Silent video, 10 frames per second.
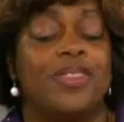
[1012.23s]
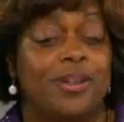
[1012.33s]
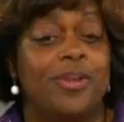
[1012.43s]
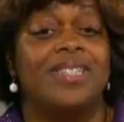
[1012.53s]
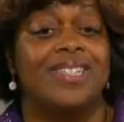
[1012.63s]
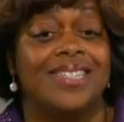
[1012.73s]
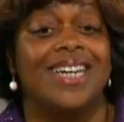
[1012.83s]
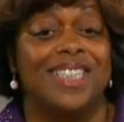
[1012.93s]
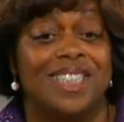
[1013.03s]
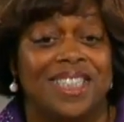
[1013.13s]
there was
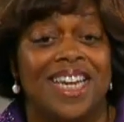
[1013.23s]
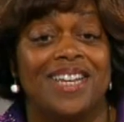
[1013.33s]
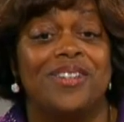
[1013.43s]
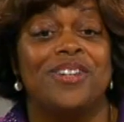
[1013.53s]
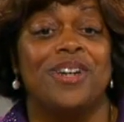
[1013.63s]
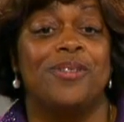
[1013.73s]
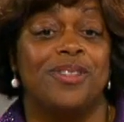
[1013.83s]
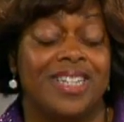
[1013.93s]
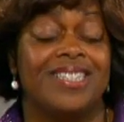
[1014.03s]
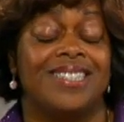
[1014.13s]
discussion, and you know the
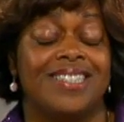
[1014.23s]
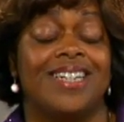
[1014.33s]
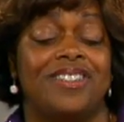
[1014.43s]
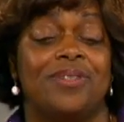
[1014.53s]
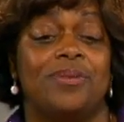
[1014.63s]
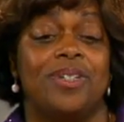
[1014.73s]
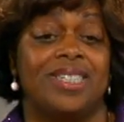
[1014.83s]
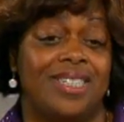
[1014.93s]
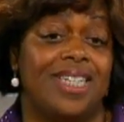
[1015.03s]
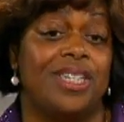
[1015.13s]
discussion will
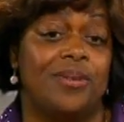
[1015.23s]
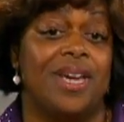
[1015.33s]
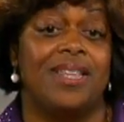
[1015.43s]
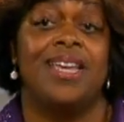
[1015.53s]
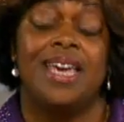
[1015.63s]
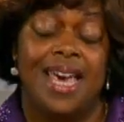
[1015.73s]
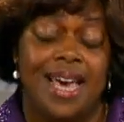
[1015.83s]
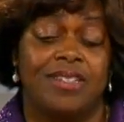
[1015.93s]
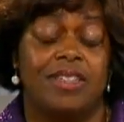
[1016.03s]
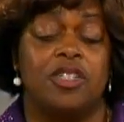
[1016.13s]
continue. And
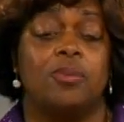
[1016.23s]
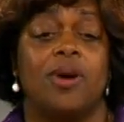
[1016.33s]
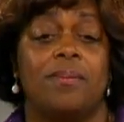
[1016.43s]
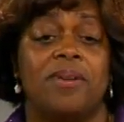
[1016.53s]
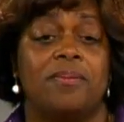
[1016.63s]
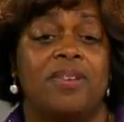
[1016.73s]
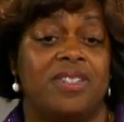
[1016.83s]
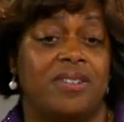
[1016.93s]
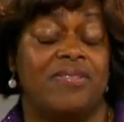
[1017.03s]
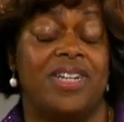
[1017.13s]
as the department
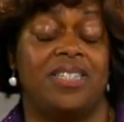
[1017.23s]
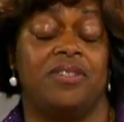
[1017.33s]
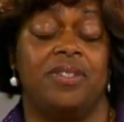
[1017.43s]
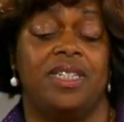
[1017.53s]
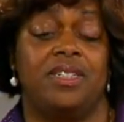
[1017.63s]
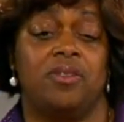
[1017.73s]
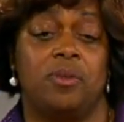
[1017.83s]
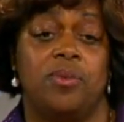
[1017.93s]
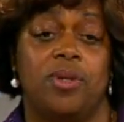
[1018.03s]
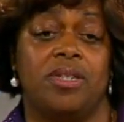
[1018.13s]
is it ready to release the
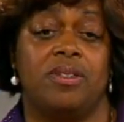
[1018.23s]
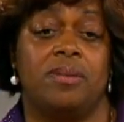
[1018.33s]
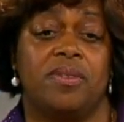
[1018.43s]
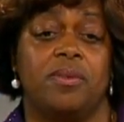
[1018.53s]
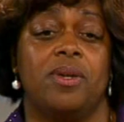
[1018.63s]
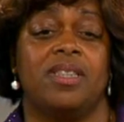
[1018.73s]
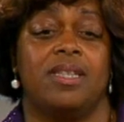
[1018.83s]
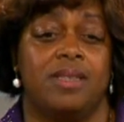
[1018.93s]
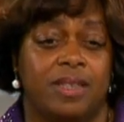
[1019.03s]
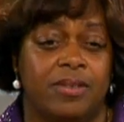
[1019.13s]
report in terms of what
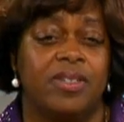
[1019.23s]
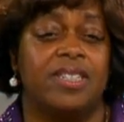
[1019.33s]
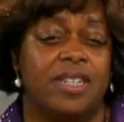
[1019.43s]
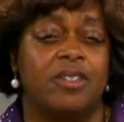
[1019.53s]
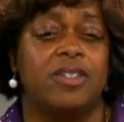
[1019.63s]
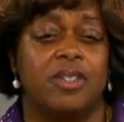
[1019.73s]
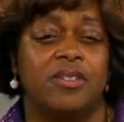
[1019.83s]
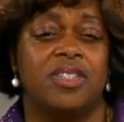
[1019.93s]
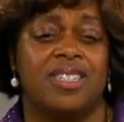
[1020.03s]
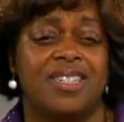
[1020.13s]
the results of
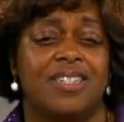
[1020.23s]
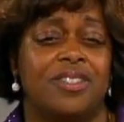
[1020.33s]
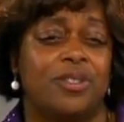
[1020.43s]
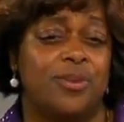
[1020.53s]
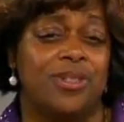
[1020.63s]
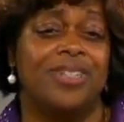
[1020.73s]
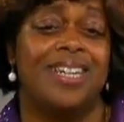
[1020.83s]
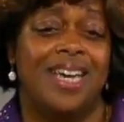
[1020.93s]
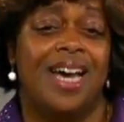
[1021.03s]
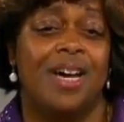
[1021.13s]
those discussions were,
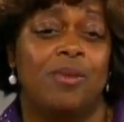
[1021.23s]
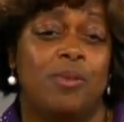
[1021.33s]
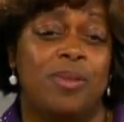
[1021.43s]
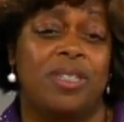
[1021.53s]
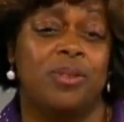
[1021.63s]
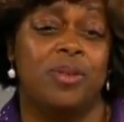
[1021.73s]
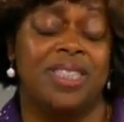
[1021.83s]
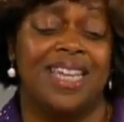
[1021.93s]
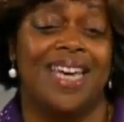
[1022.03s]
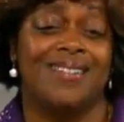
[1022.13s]
I will be
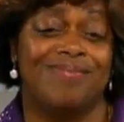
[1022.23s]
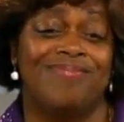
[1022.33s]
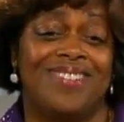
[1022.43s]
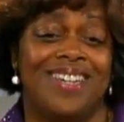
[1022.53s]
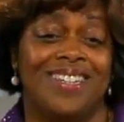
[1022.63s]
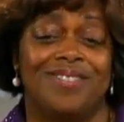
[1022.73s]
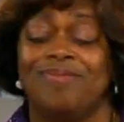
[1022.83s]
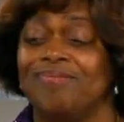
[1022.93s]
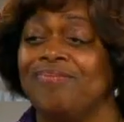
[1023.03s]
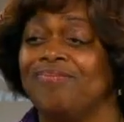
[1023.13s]
doing that. Thank you.
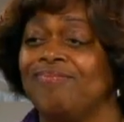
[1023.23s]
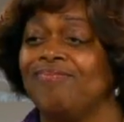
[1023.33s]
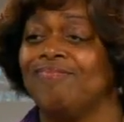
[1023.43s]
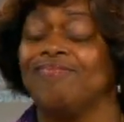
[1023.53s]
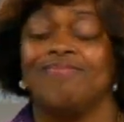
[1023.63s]
Bishop.